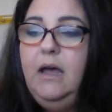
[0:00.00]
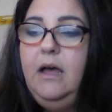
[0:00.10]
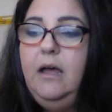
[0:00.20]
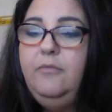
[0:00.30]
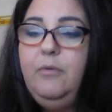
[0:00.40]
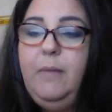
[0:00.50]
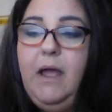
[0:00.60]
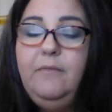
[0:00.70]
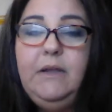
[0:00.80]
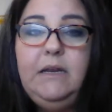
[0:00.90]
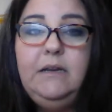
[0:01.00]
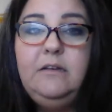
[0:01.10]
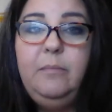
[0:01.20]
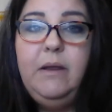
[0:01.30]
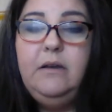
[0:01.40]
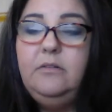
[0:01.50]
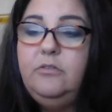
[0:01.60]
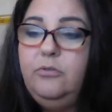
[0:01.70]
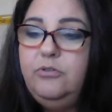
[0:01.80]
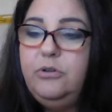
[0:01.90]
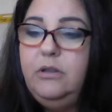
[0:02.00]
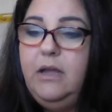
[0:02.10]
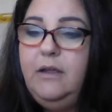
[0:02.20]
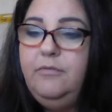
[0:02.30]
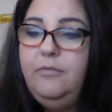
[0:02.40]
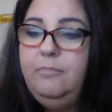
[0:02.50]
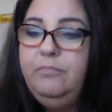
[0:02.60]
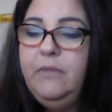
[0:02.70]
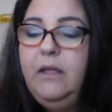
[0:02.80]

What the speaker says: from having an independent social life,